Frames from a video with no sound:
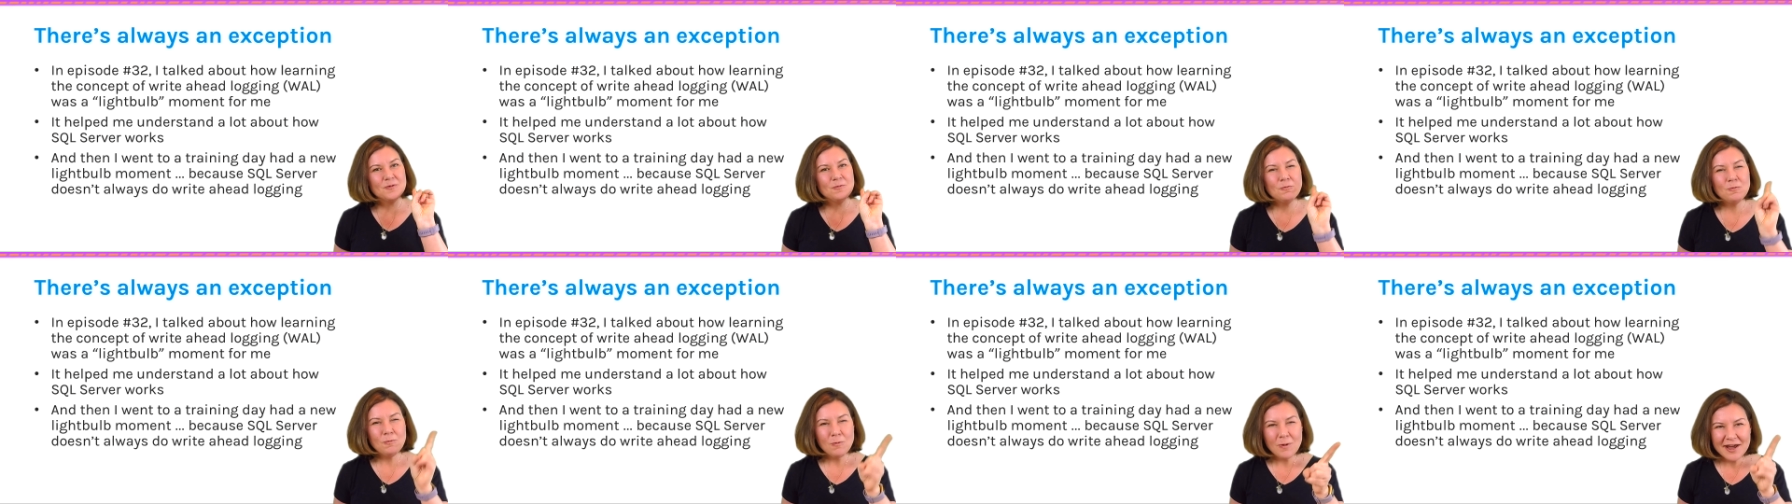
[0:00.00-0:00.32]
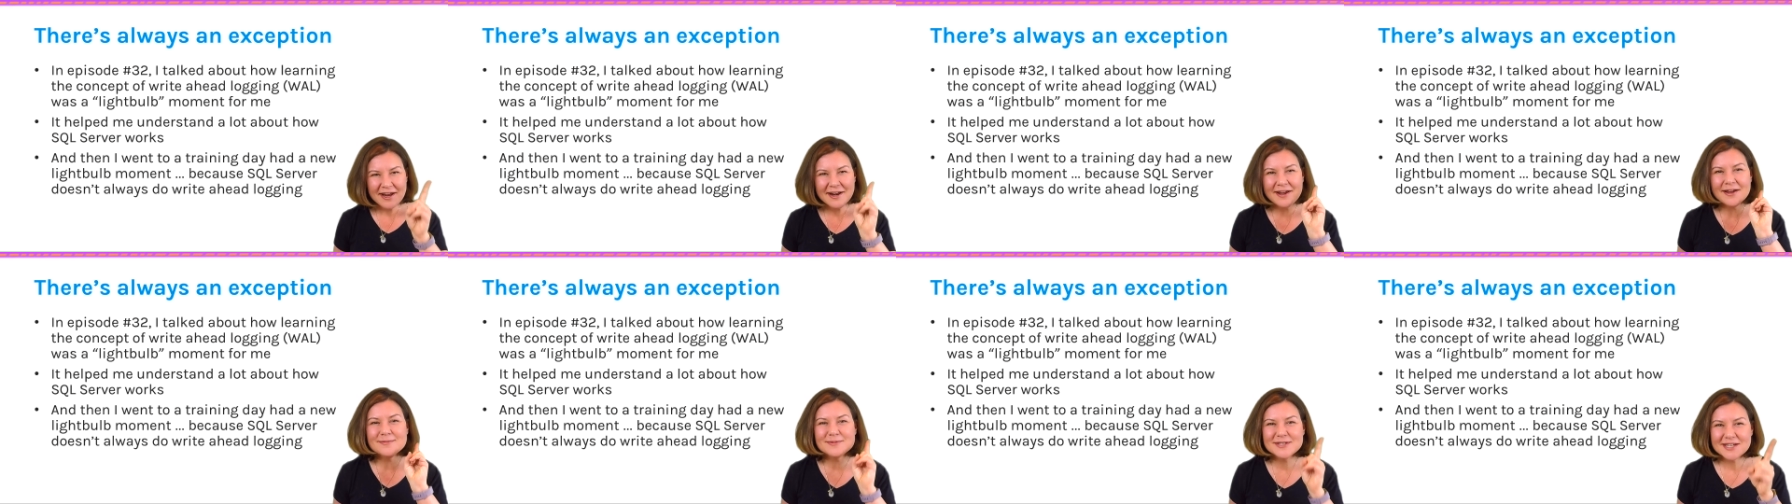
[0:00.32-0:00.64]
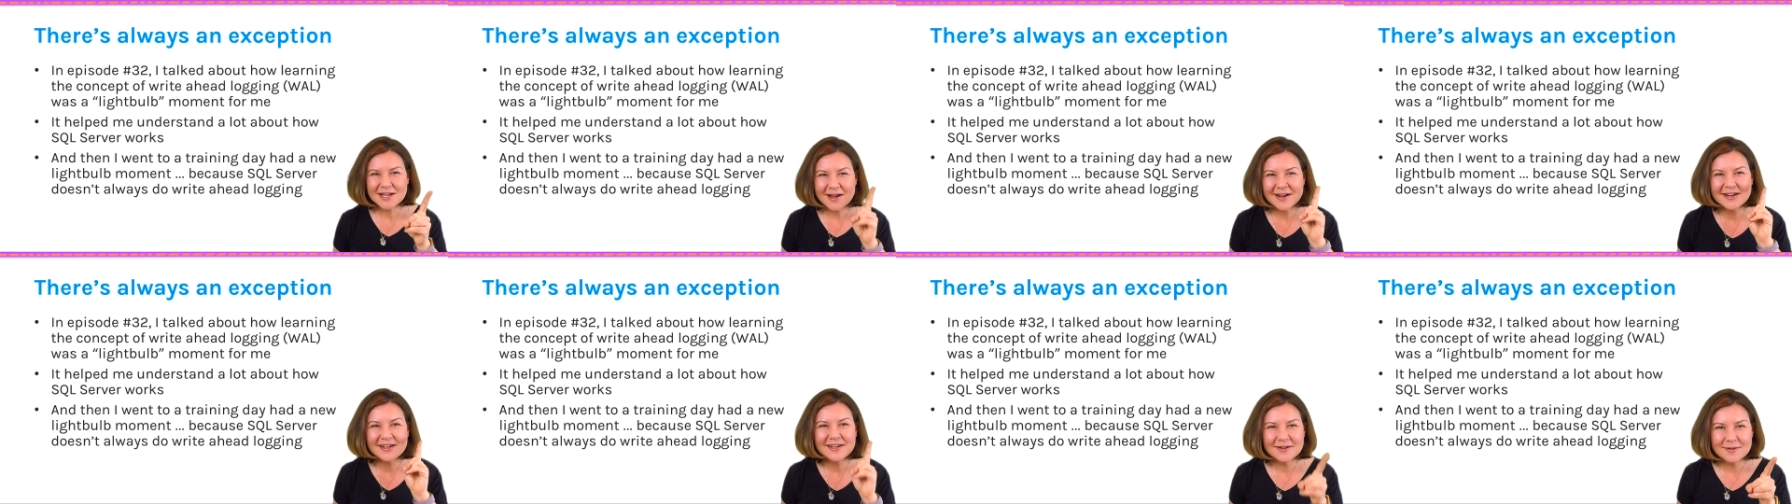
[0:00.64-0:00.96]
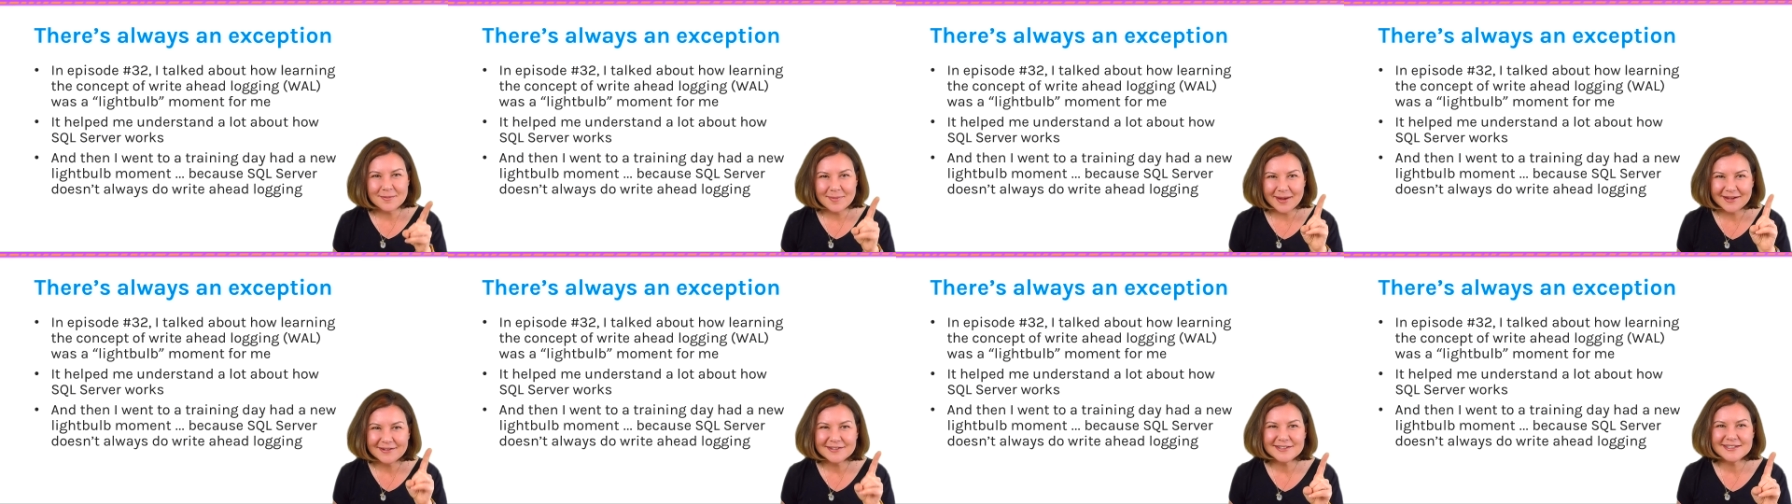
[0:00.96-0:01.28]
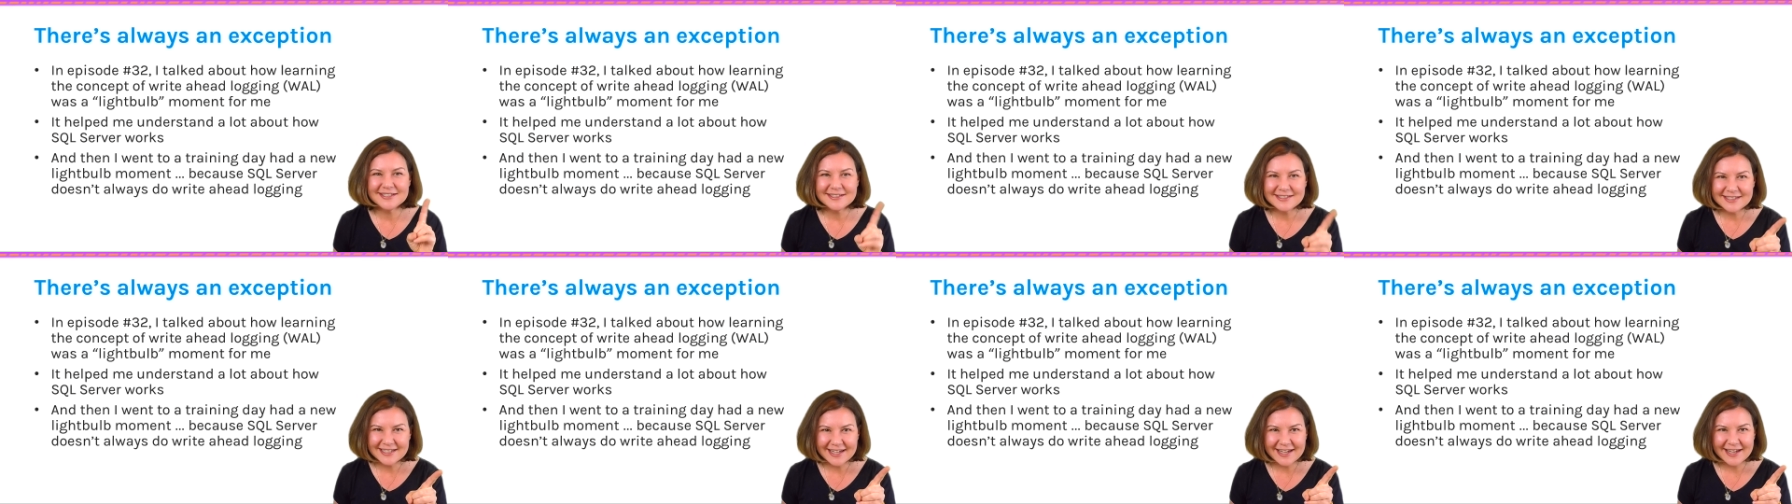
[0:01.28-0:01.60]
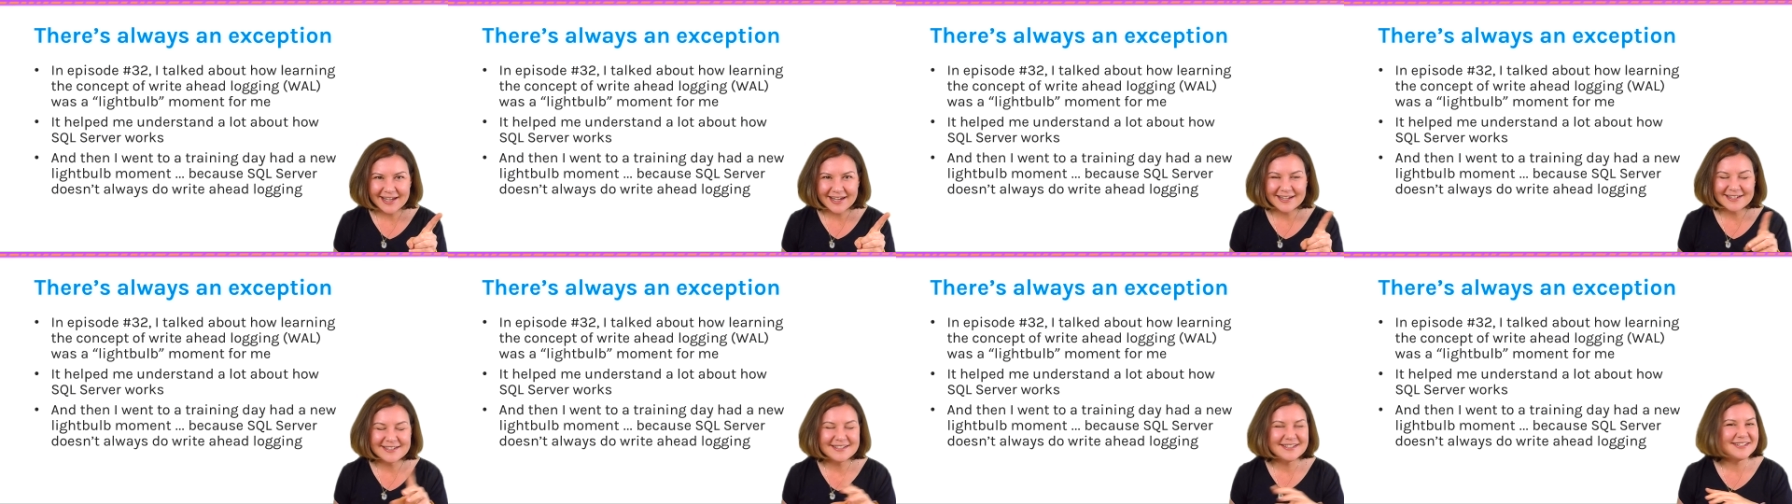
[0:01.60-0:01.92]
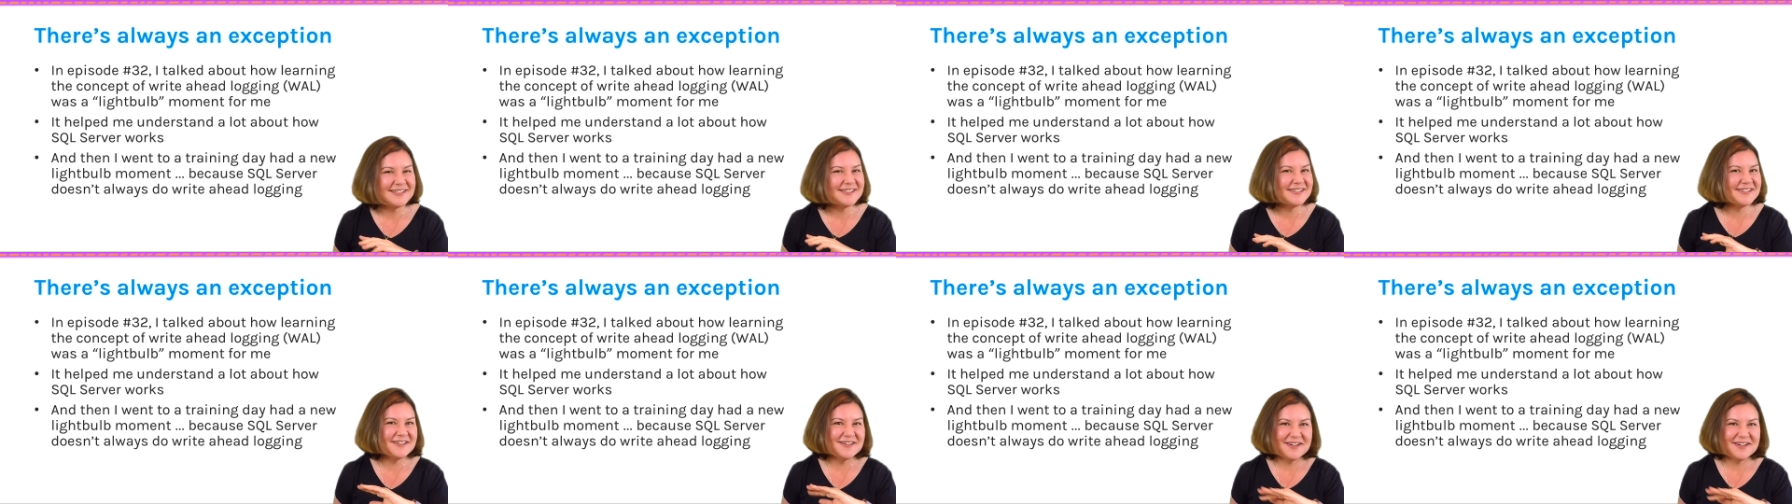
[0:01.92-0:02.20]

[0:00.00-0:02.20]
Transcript: what I'm talking about today does